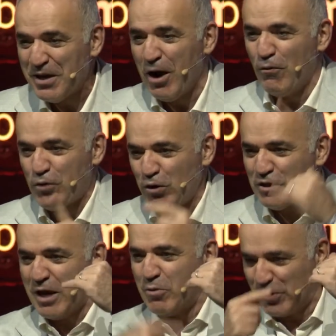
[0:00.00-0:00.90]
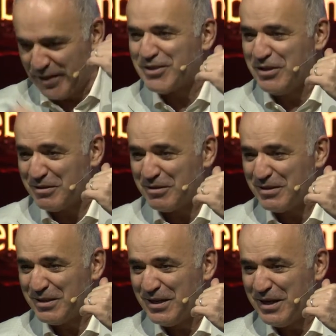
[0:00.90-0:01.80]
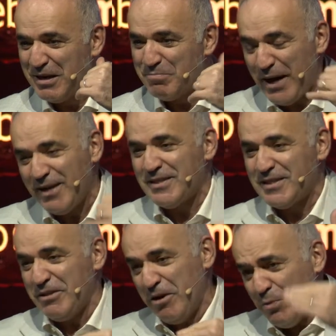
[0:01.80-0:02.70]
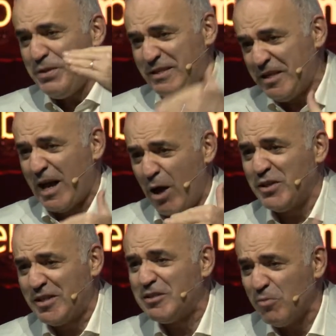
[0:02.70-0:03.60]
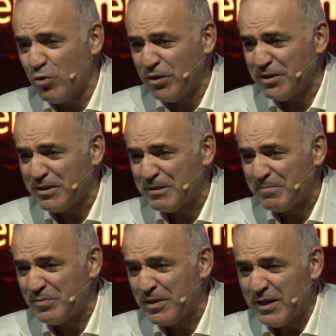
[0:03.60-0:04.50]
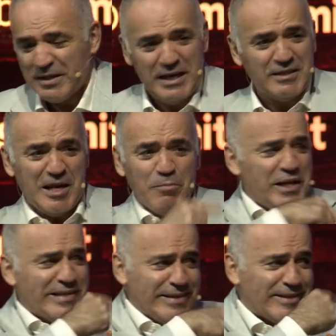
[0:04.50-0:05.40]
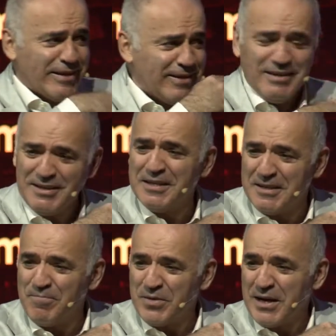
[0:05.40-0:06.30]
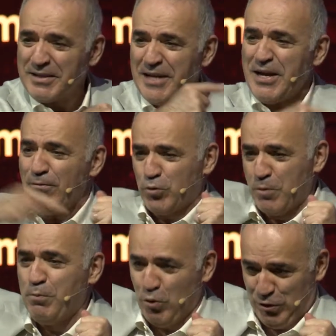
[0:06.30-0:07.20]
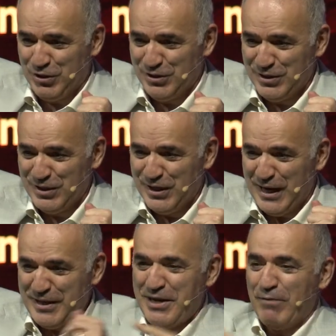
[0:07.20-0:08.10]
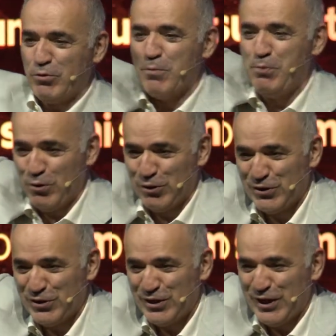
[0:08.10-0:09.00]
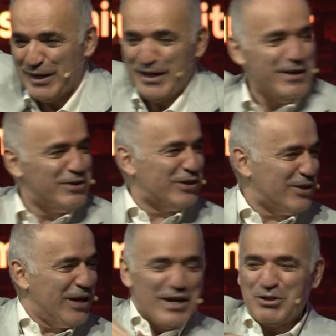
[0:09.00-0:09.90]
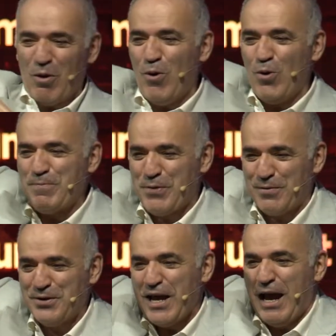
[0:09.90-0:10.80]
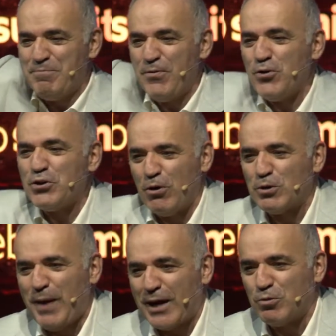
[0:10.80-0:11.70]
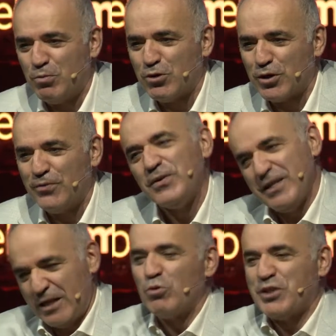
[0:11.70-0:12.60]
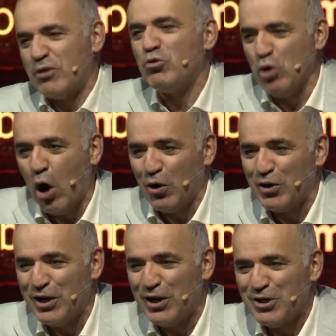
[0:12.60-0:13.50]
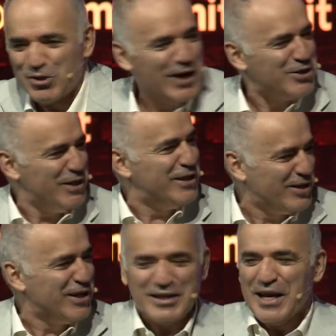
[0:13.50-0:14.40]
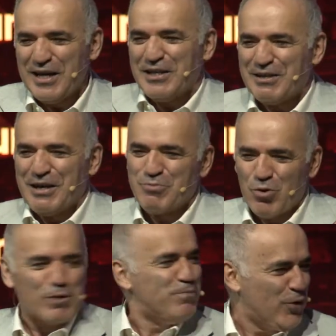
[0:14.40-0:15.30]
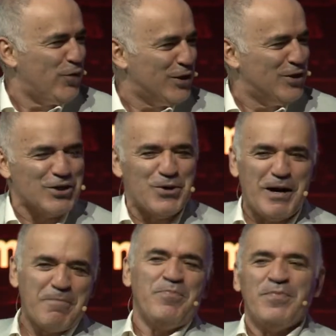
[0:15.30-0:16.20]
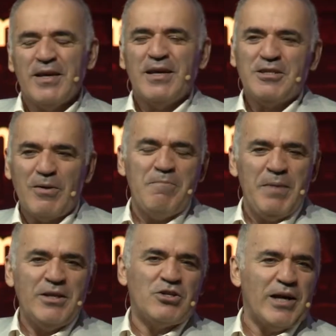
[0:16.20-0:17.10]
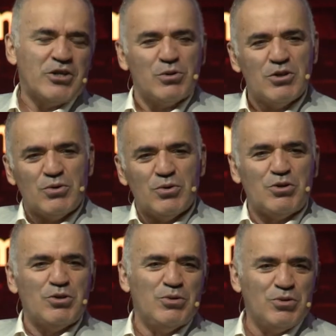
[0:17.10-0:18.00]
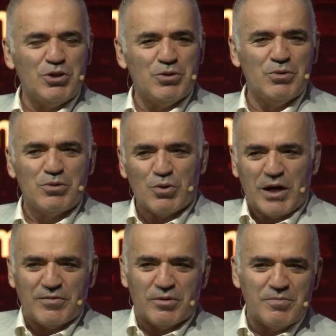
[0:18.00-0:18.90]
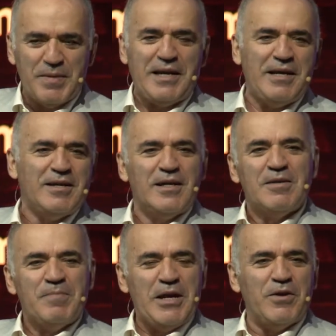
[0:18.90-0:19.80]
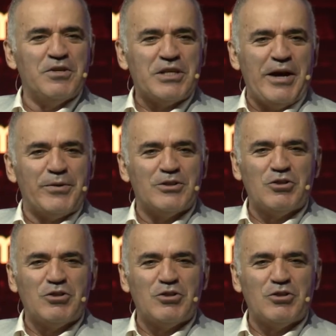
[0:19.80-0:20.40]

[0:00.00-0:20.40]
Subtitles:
Of course they were listening. But, this is how the system works. Somebody's listening, then they have to report. And then they have to report. And then it's all the pyramids. And before it goes back to Borgov, it would take too long. So actually, it worked perfectly. So I managed actually to cover many of these areas.